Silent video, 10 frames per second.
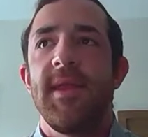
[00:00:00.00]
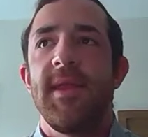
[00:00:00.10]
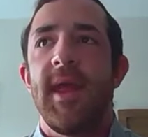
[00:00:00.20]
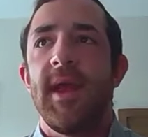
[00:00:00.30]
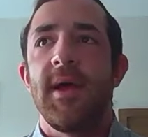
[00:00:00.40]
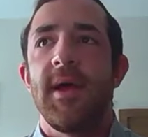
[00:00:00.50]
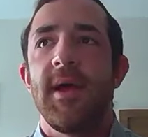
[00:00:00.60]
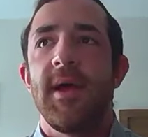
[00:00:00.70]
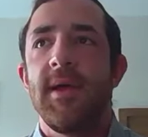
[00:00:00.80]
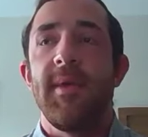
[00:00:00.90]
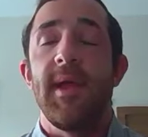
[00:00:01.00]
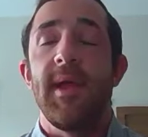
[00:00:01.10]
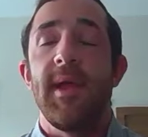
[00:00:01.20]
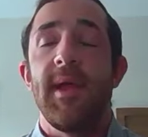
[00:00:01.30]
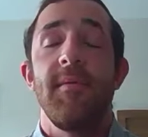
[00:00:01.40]
data
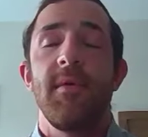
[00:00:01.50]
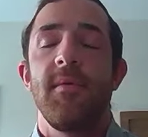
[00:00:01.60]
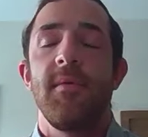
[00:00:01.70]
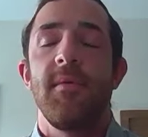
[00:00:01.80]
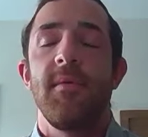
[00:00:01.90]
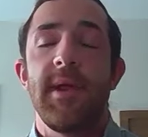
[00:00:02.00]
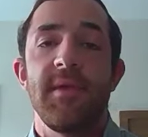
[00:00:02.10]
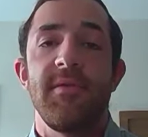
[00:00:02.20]
can be helpful when